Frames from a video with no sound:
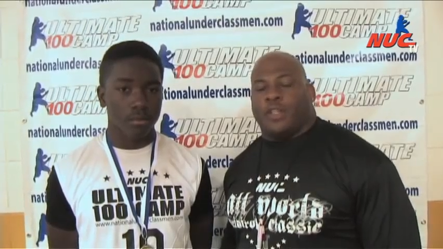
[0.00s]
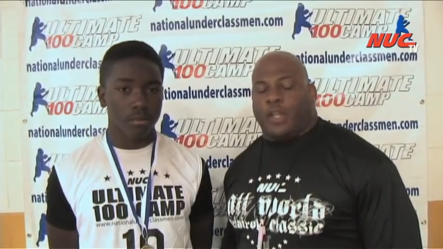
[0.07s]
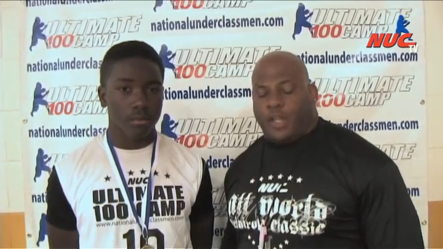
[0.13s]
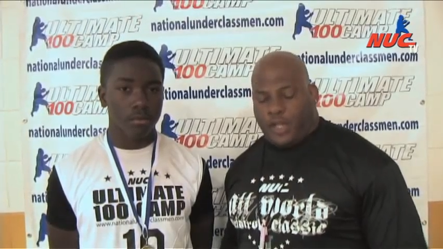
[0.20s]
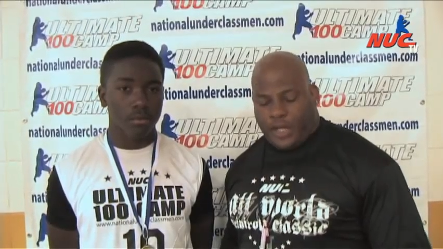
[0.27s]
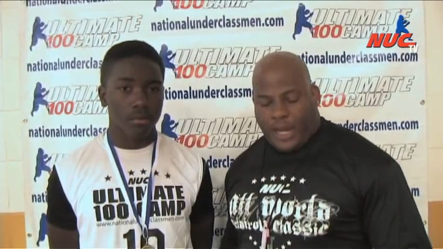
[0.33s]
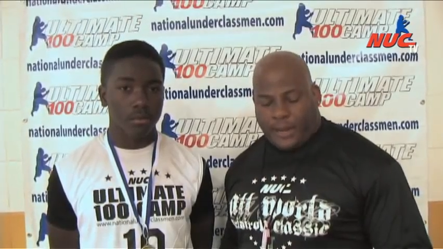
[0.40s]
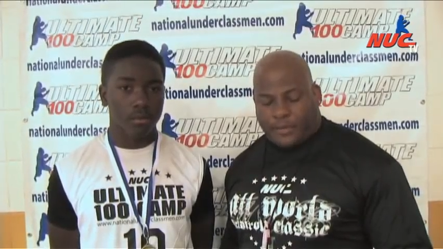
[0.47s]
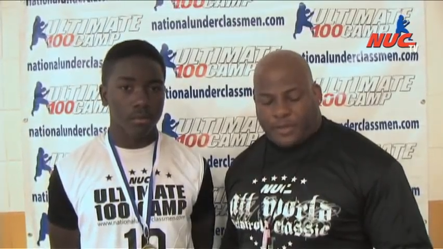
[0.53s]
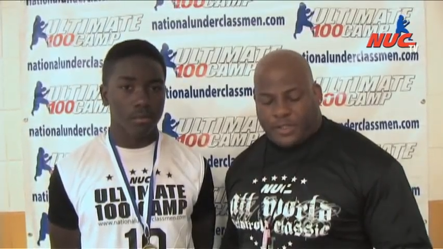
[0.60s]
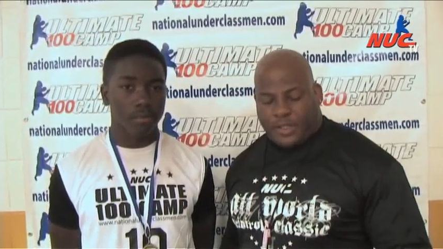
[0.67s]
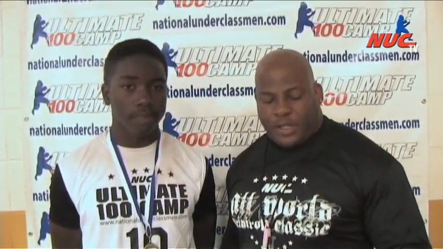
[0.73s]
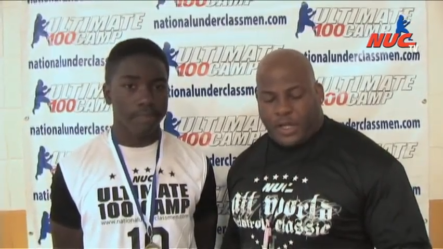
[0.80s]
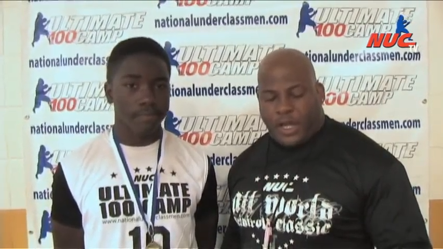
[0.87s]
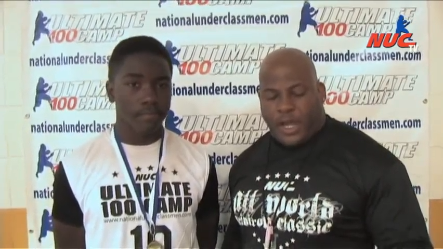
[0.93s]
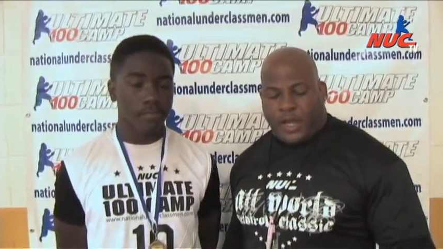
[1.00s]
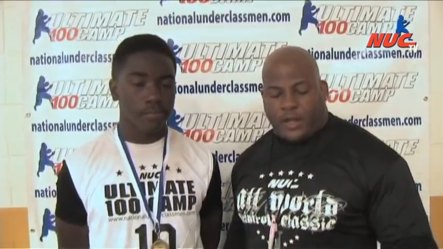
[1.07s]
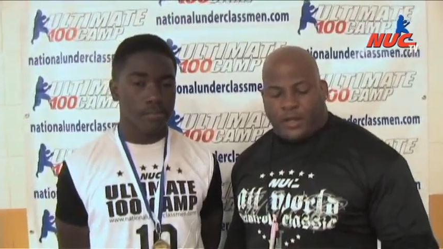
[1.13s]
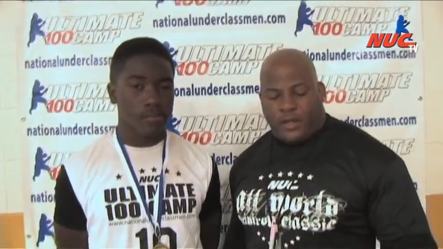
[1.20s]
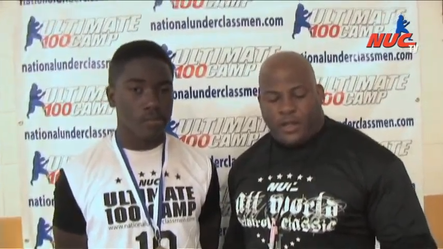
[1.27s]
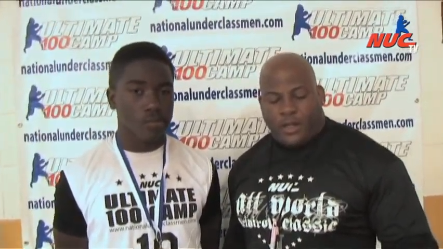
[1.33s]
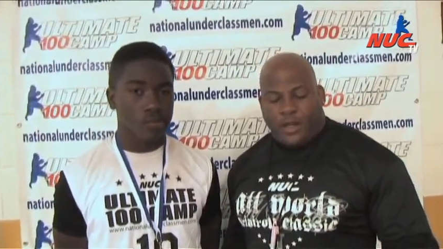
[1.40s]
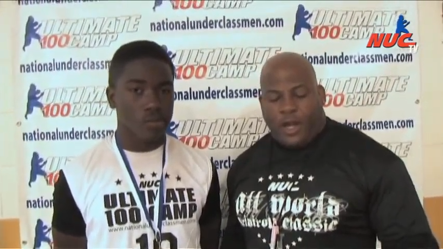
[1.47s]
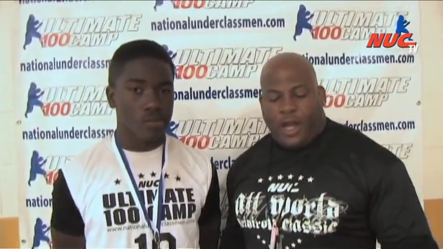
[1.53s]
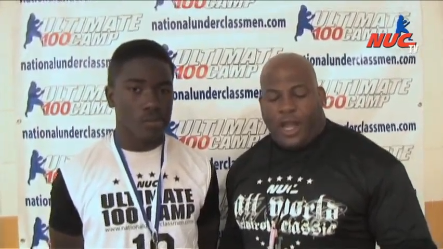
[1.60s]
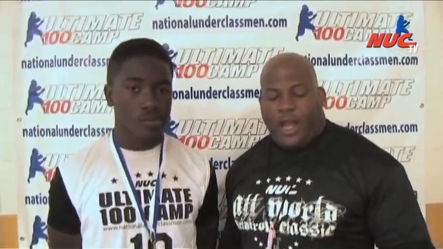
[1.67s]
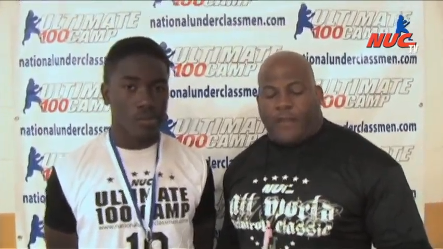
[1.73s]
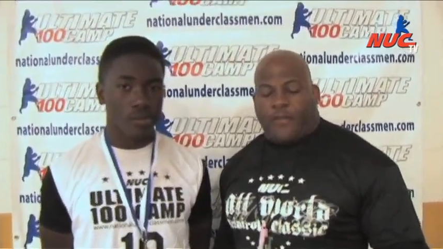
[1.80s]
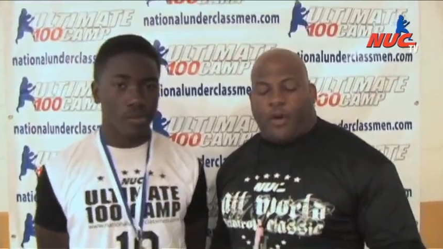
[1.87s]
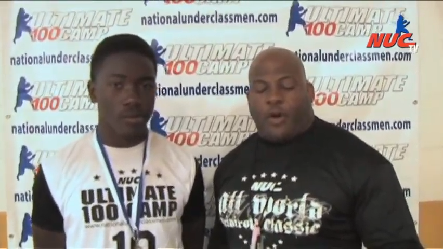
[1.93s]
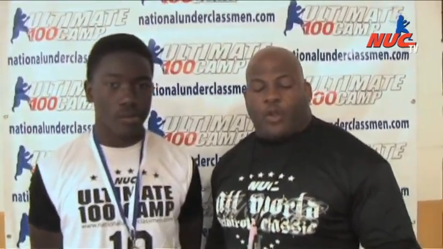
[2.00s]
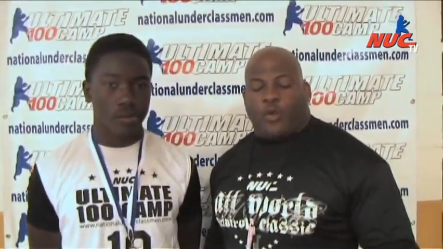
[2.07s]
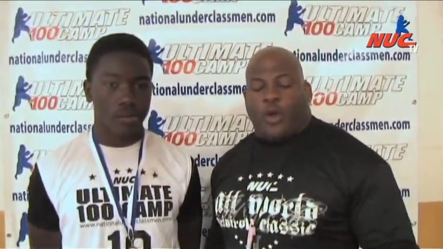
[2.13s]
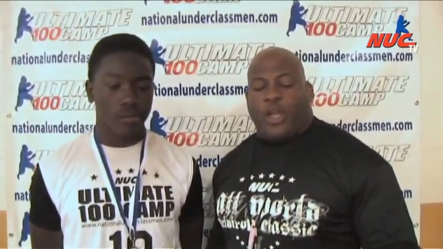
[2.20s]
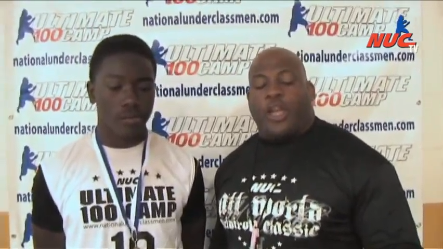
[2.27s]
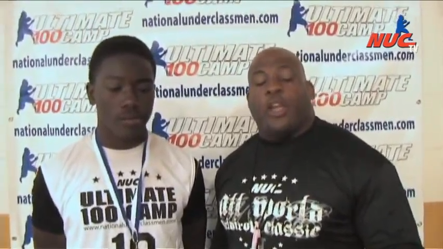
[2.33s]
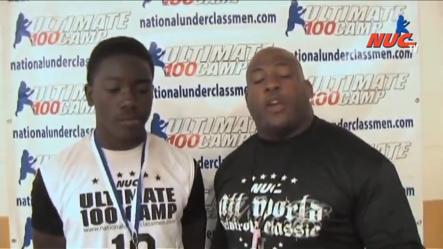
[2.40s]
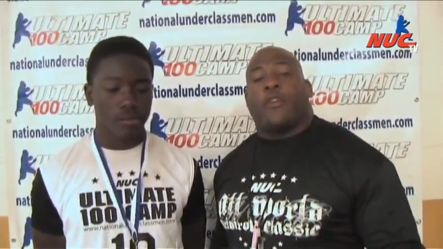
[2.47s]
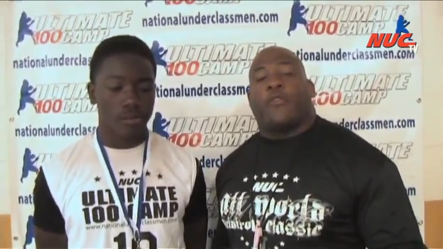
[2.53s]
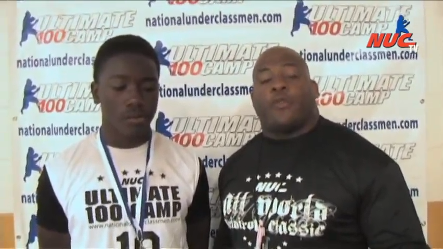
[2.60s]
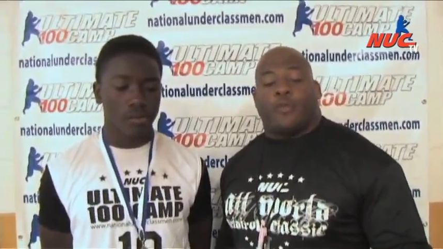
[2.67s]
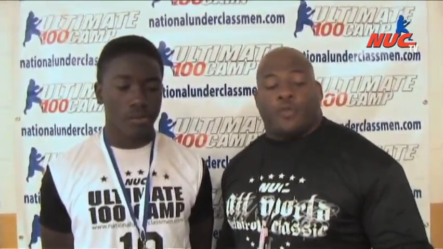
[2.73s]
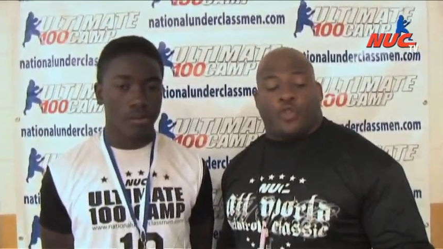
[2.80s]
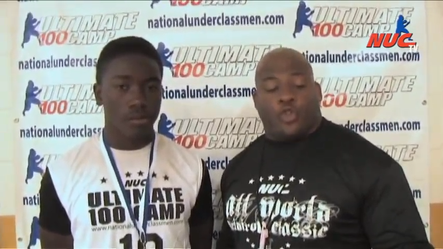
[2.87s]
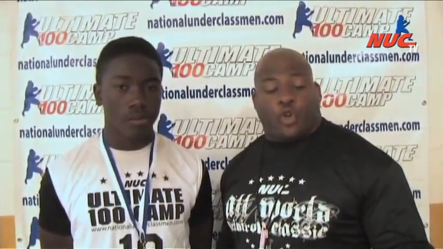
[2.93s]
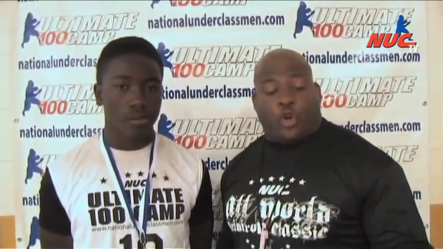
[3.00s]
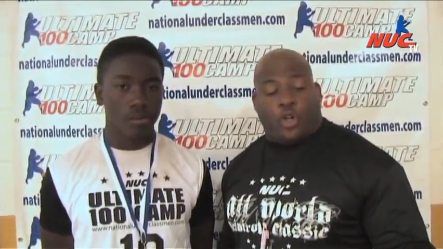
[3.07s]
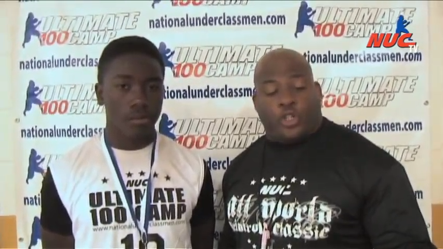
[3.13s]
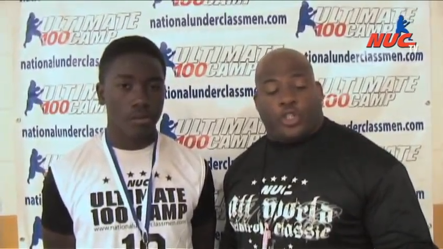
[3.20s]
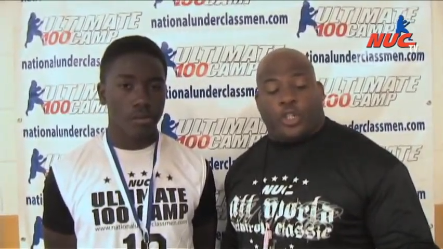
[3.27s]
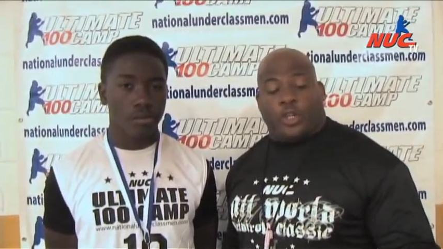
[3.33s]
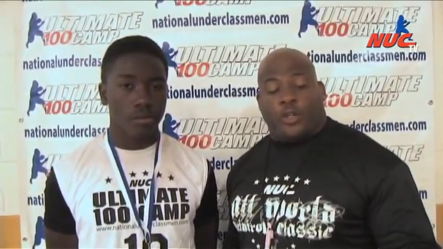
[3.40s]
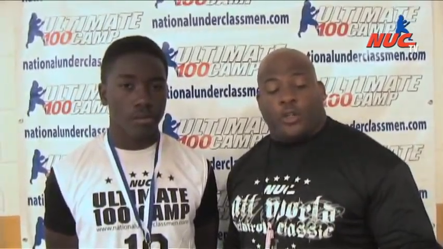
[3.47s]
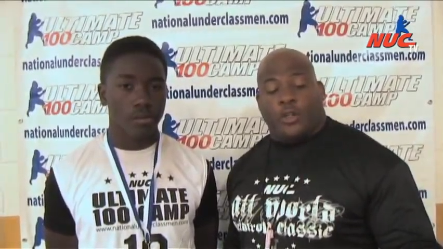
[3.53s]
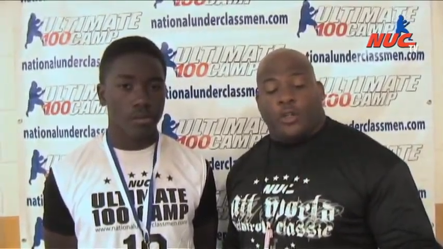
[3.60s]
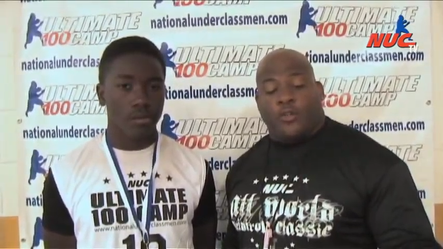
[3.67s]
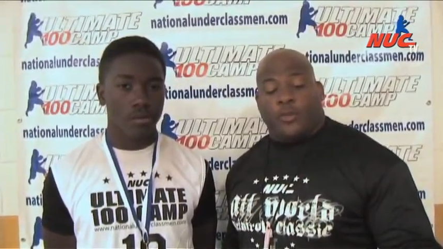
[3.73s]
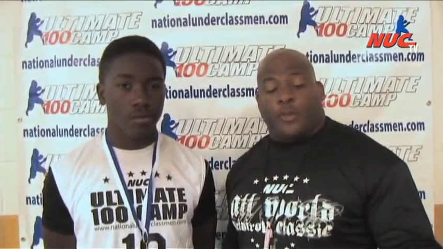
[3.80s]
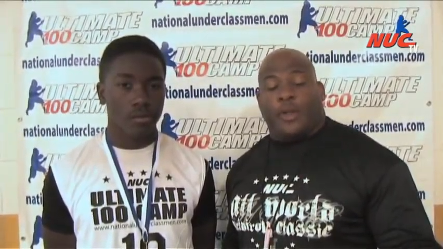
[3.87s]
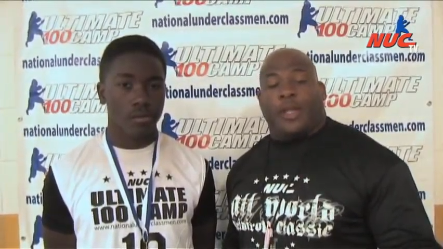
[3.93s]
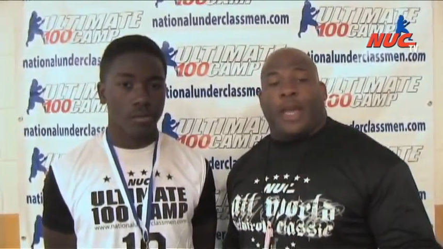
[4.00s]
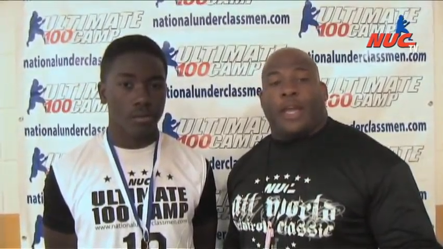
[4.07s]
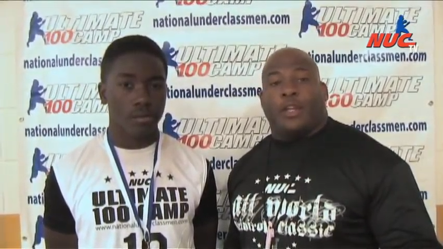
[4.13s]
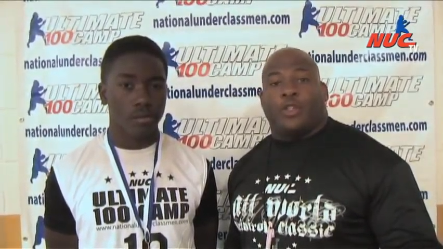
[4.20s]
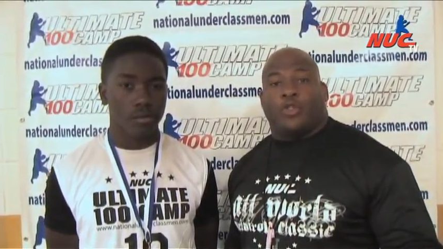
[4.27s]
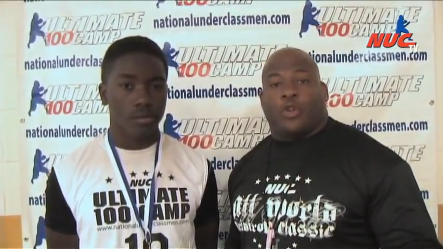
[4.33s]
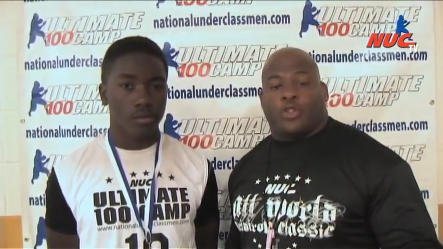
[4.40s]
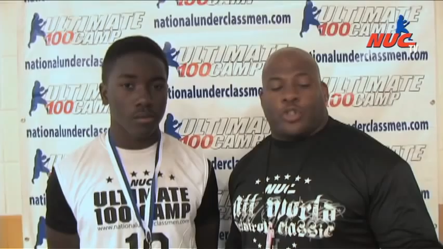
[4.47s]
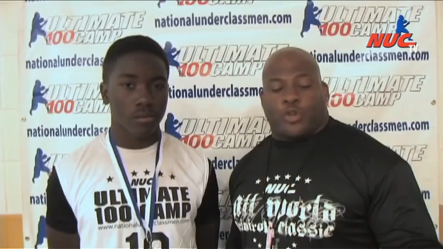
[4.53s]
Speaker 1: in Indianapolis, Indiana. I have all the way here from Georgia, from Atlanta, Georgia,